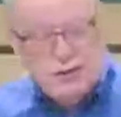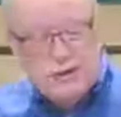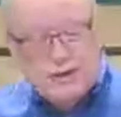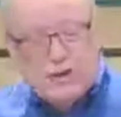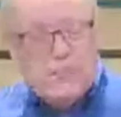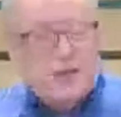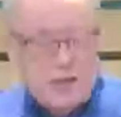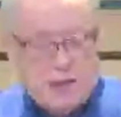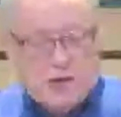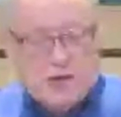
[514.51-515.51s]
something
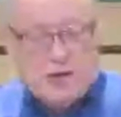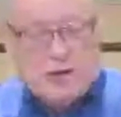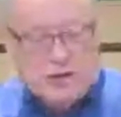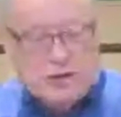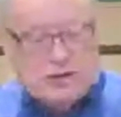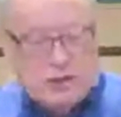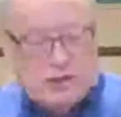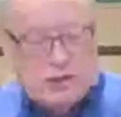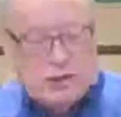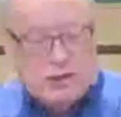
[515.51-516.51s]
else that Jesus
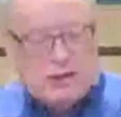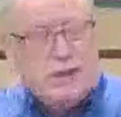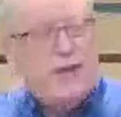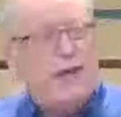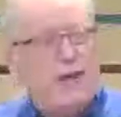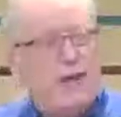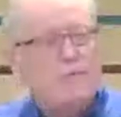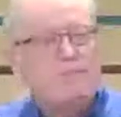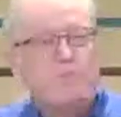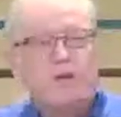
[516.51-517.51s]
did to have
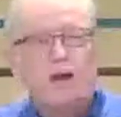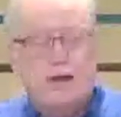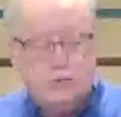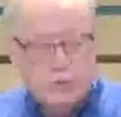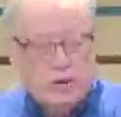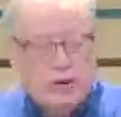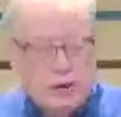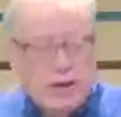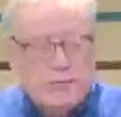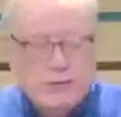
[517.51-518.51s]
a real life